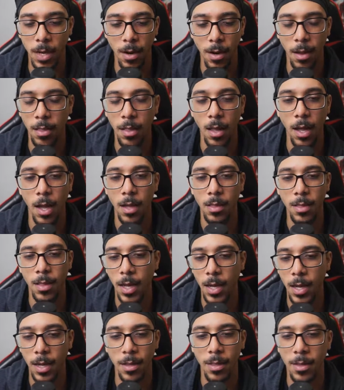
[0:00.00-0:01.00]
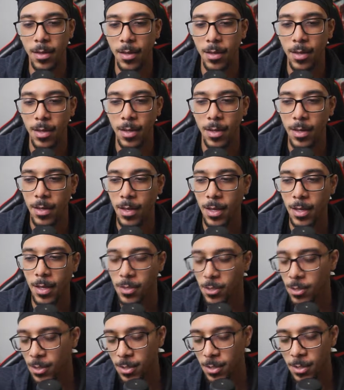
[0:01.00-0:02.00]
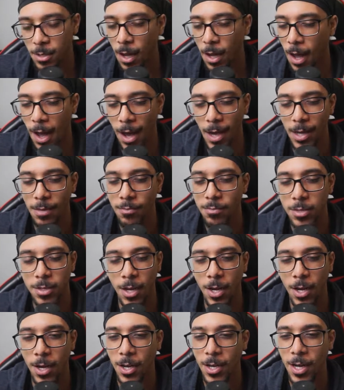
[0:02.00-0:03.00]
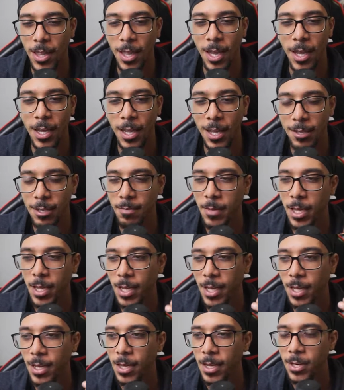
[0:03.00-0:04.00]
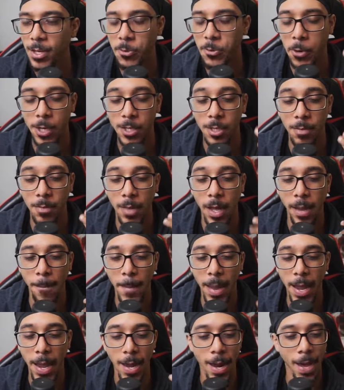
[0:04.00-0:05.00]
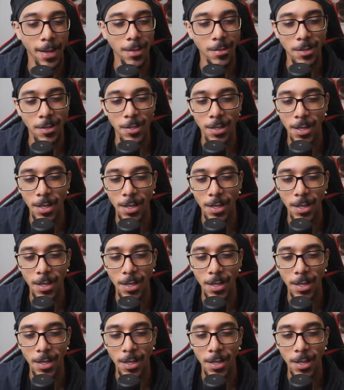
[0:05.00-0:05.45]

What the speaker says: I like a hype song, and that gets me, whereas I'm like, man, I can see